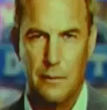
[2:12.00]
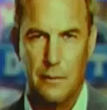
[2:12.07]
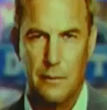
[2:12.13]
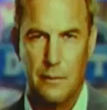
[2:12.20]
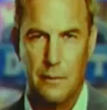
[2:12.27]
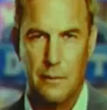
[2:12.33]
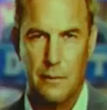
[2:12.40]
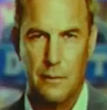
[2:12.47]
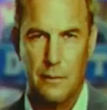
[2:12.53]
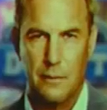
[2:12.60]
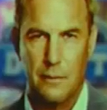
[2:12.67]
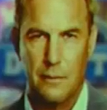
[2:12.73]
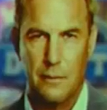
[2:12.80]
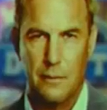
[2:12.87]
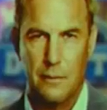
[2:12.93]

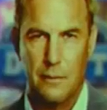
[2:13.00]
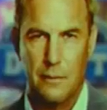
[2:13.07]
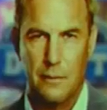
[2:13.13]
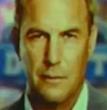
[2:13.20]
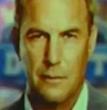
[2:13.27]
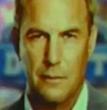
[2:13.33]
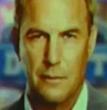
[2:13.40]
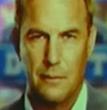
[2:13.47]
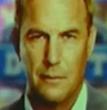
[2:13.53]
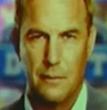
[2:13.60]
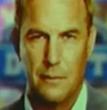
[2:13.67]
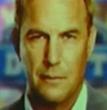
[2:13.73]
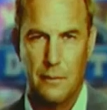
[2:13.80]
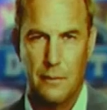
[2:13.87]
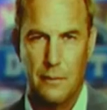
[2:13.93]

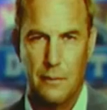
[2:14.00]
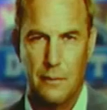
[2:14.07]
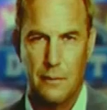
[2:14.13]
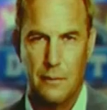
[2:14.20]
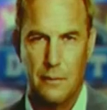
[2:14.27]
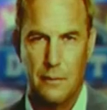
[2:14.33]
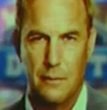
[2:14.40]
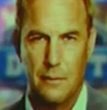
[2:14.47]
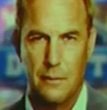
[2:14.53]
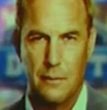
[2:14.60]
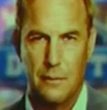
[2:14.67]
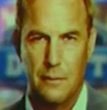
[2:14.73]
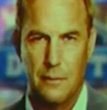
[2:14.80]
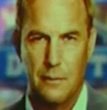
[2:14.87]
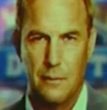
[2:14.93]

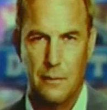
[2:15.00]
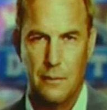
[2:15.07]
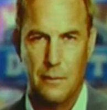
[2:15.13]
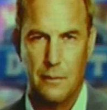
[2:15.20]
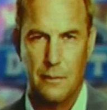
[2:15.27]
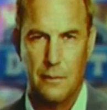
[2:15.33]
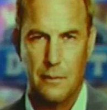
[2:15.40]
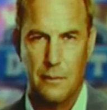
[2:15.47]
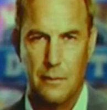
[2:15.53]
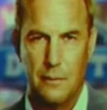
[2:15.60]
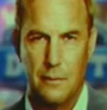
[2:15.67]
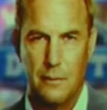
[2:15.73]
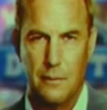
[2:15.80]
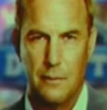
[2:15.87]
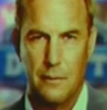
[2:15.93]

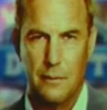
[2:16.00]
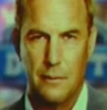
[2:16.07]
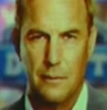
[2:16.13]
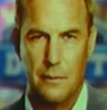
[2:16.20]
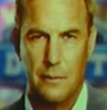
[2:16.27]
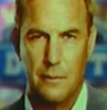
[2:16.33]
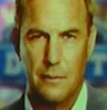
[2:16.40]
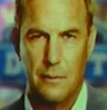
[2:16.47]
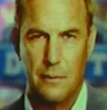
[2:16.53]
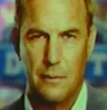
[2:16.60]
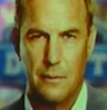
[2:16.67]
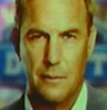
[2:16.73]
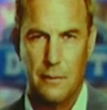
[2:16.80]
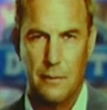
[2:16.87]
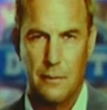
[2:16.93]

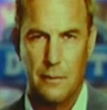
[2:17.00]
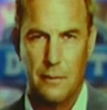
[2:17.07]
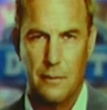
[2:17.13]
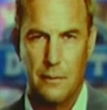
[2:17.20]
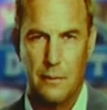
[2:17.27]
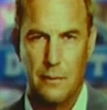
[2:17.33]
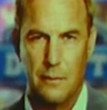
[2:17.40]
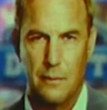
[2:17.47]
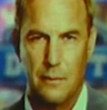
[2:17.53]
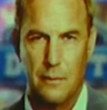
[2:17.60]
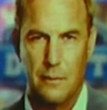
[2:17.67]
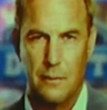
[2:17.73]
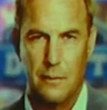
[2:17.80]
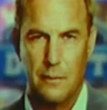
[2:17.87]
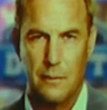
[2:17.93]

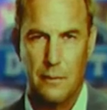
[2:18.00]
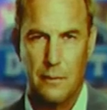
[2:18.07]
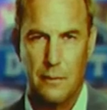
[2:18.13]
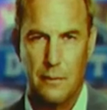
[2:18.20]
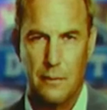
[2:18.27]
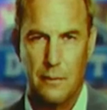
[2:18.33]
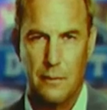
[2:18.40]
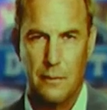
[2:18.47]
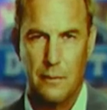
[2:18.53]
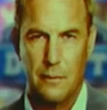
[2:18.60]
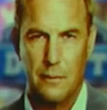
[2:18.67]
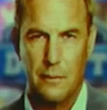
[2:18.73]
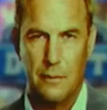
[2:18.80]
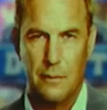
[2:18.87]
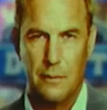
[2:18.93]

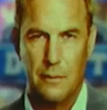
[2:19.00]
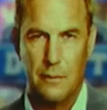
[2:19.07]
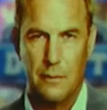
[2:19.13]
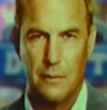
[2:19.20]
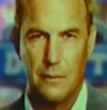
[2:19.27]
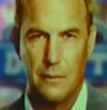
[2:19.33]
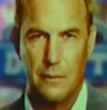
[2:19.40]
(not speaking)